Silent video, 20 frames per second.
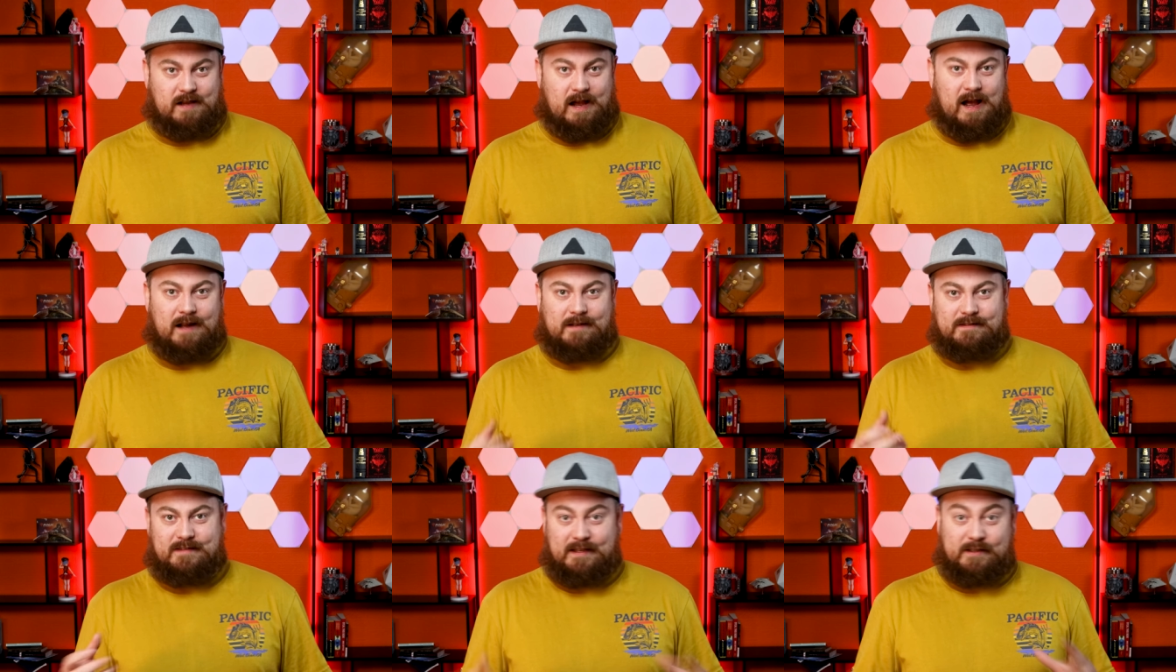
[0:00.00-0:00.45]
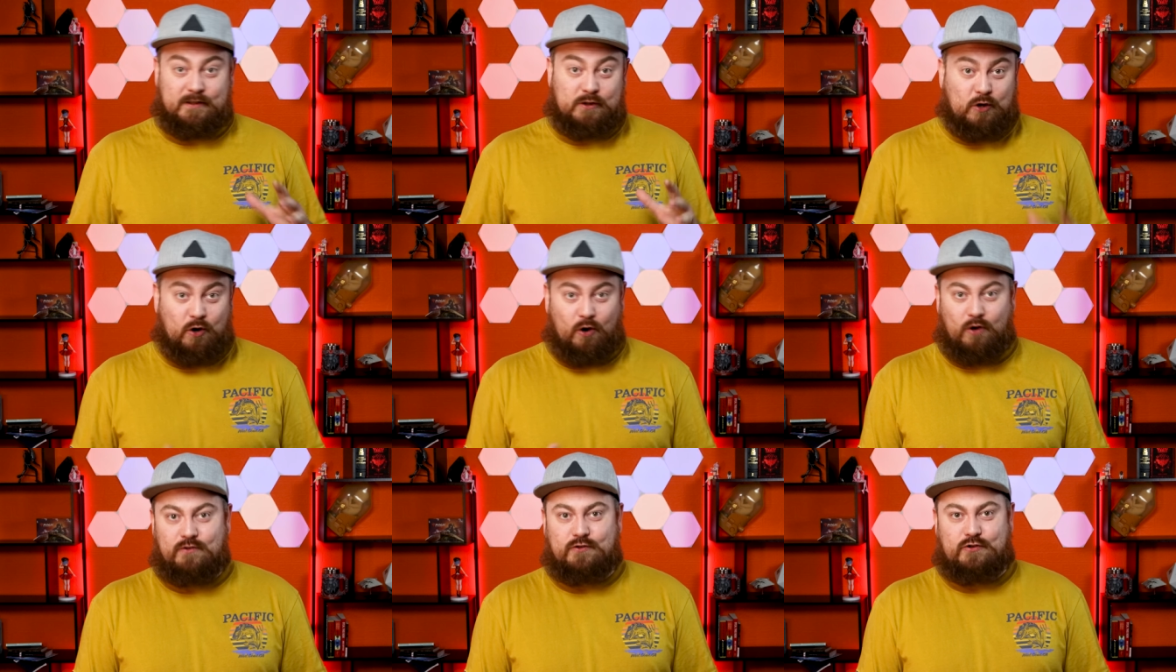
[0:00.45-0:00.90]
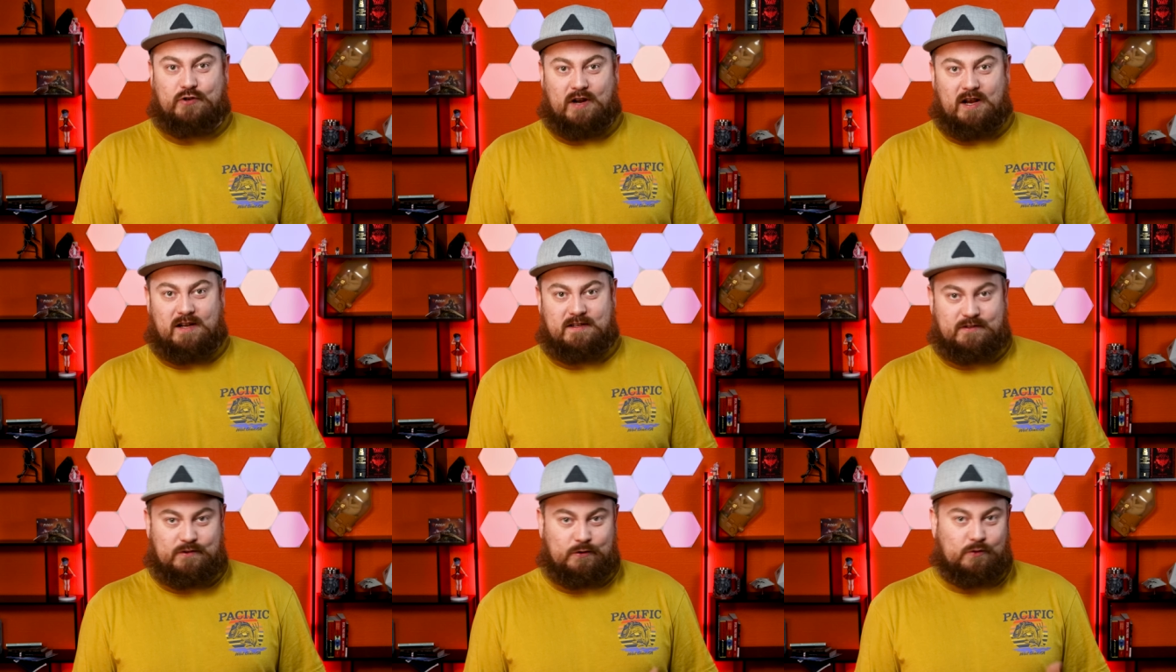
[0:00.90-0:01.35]
and in
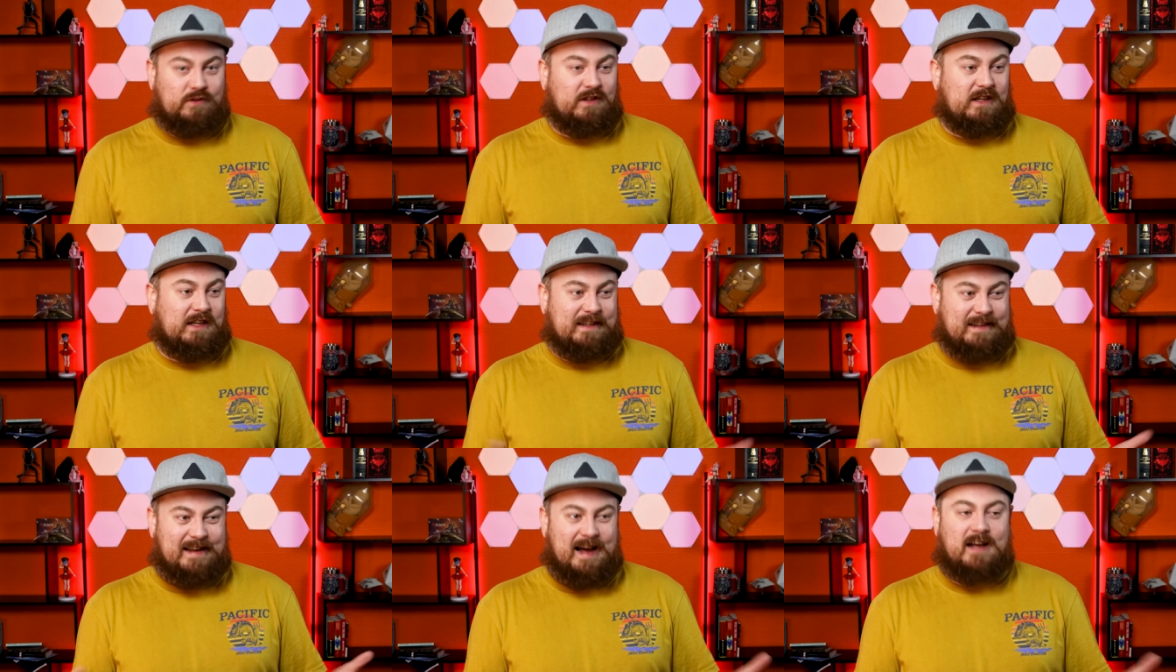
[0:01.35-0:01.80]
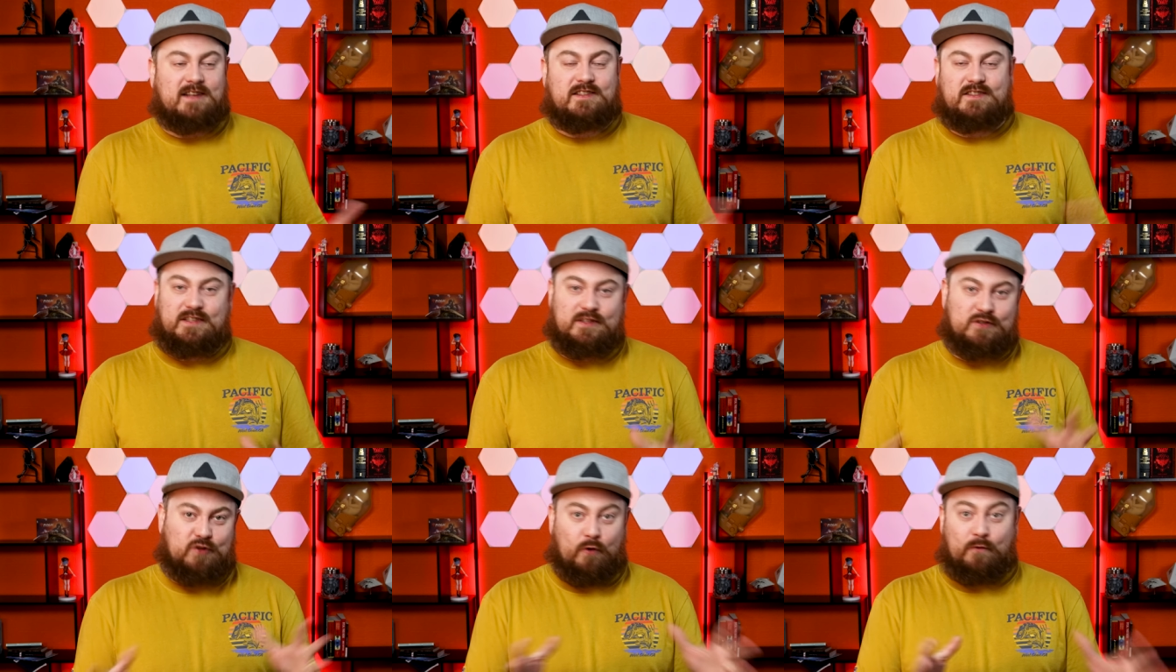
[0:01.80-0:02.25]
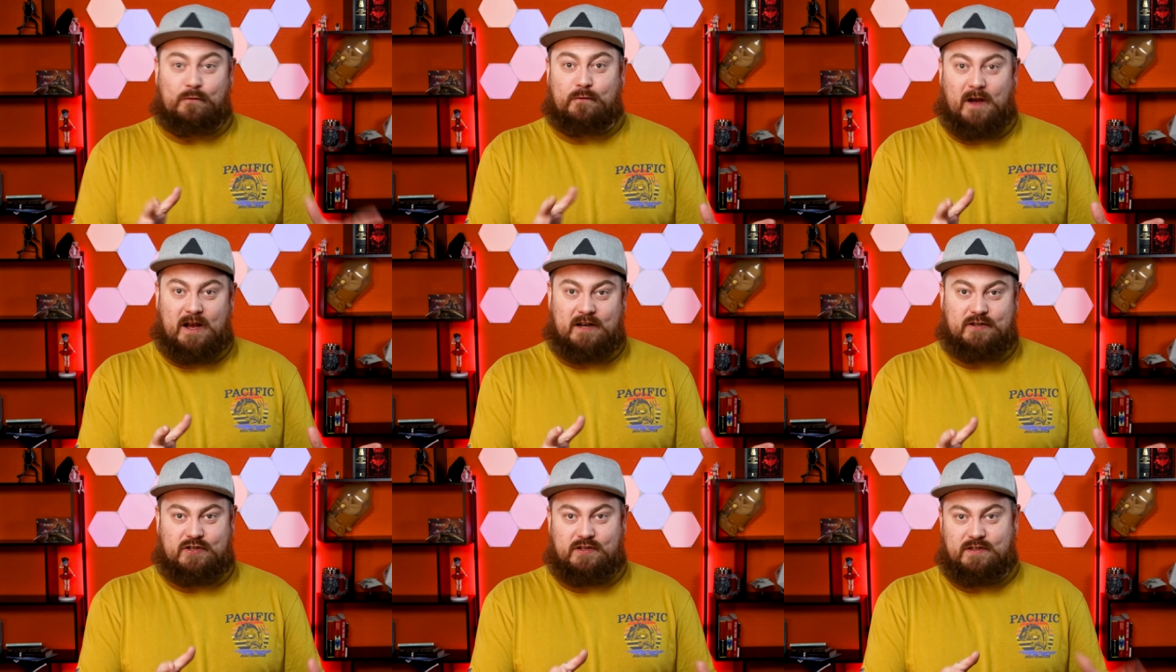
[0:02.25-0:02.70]
contrast to the Nazis or
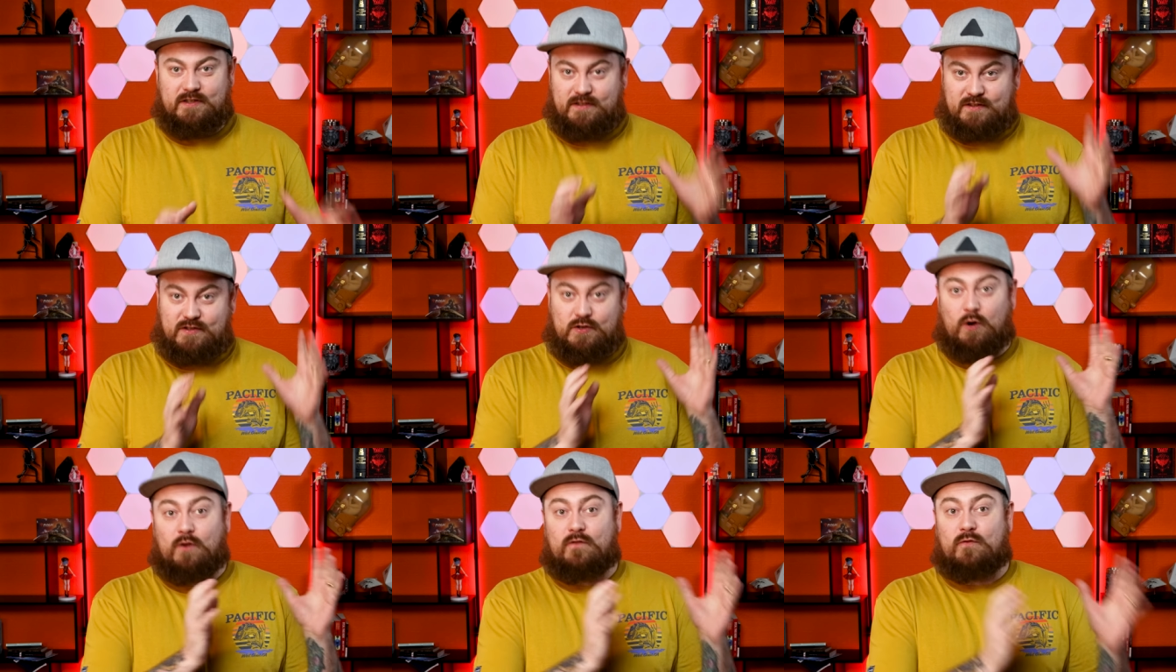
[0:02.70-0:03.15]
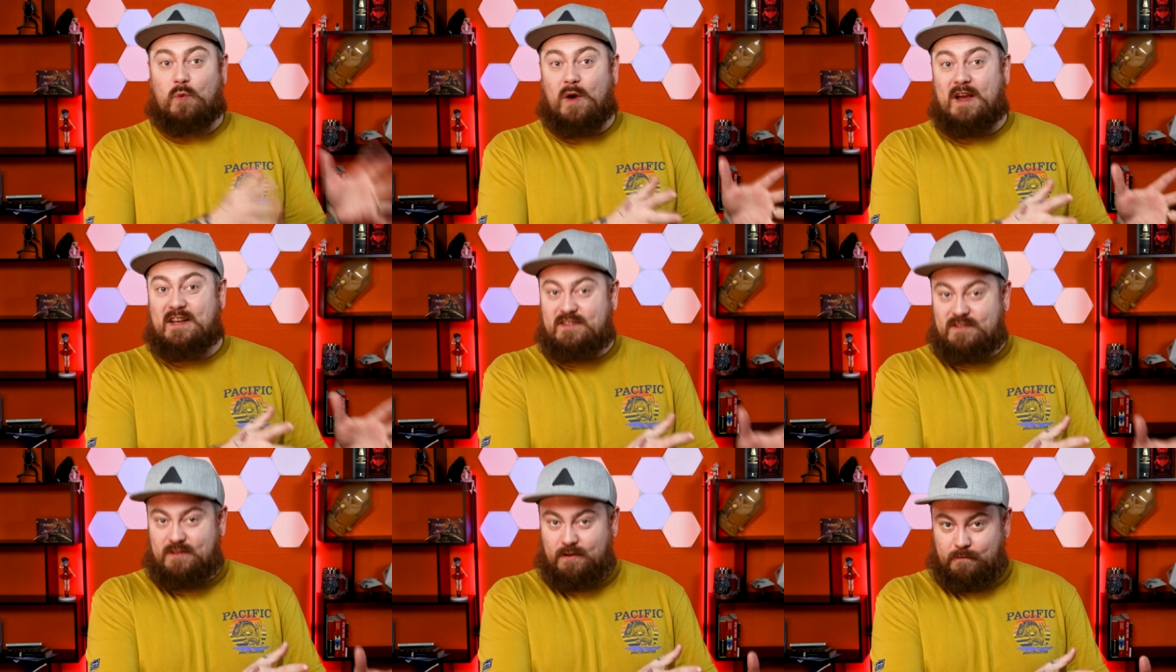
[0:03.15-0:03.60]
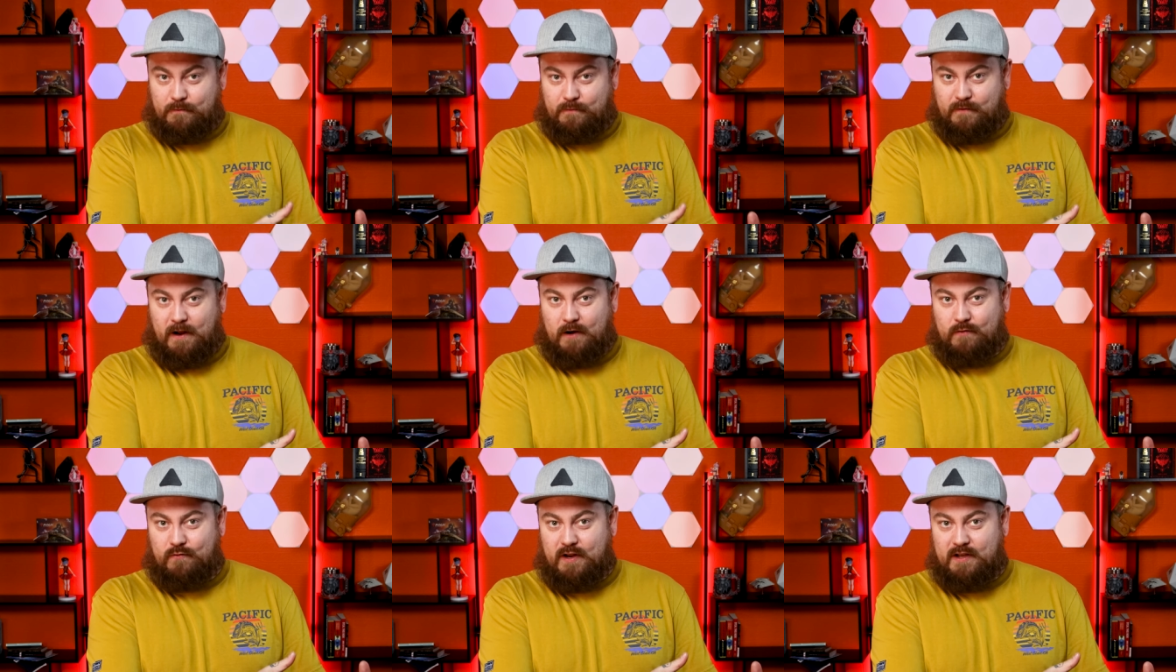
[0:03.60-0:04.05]
fascists of Western
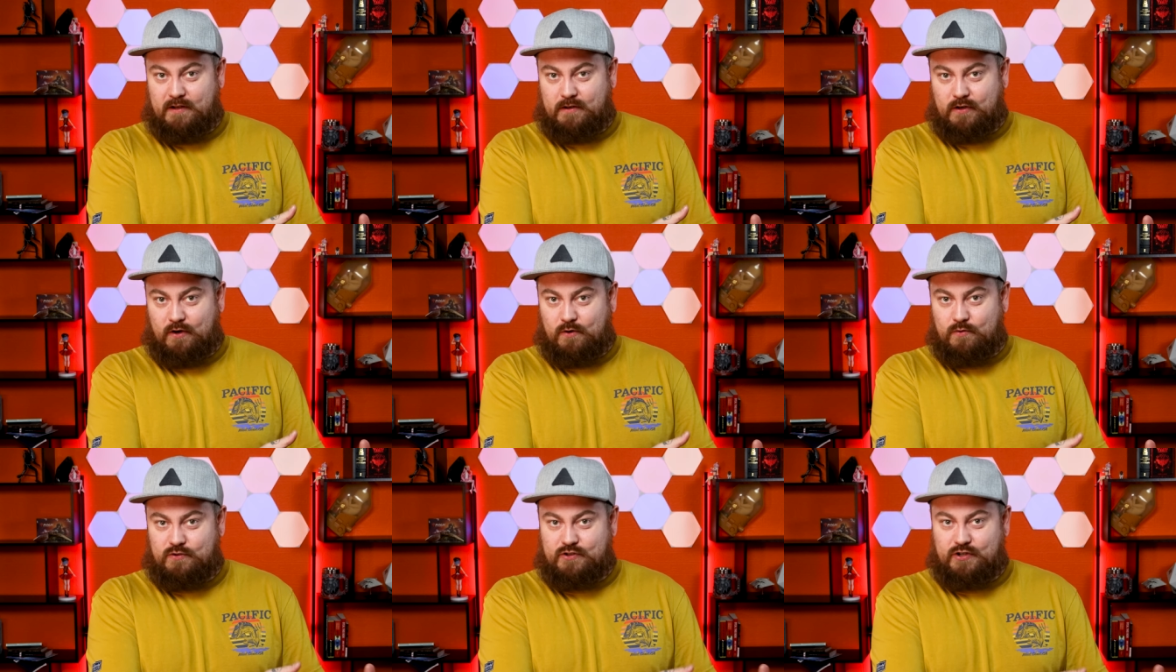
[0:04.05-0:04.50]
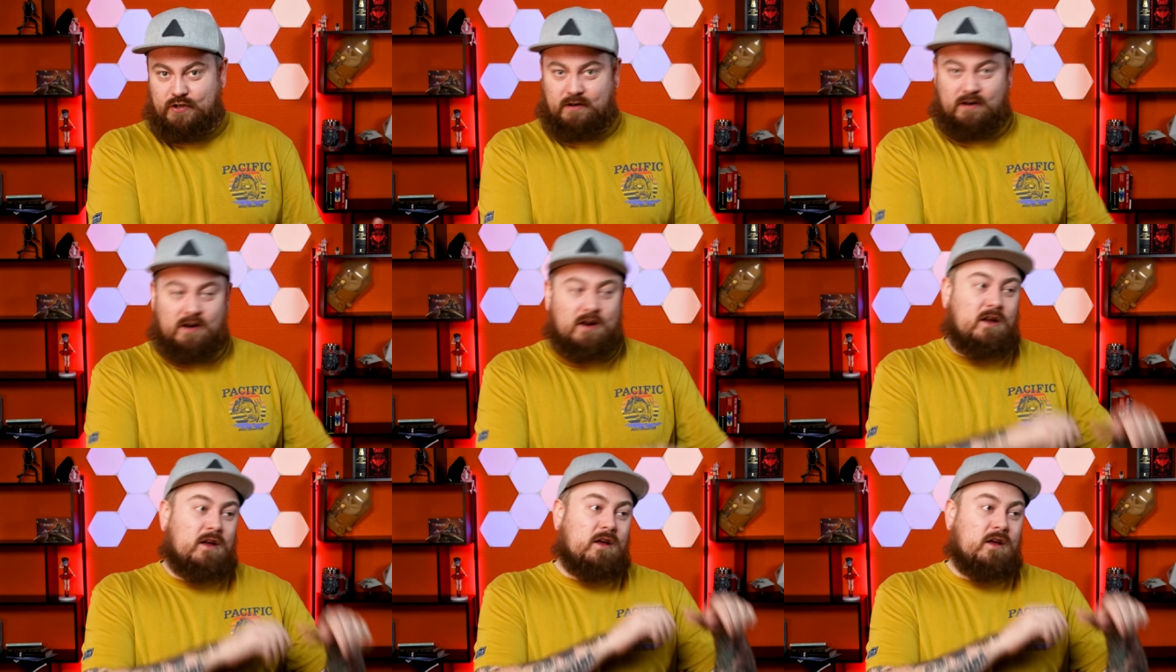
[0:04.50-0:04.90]
far right culture,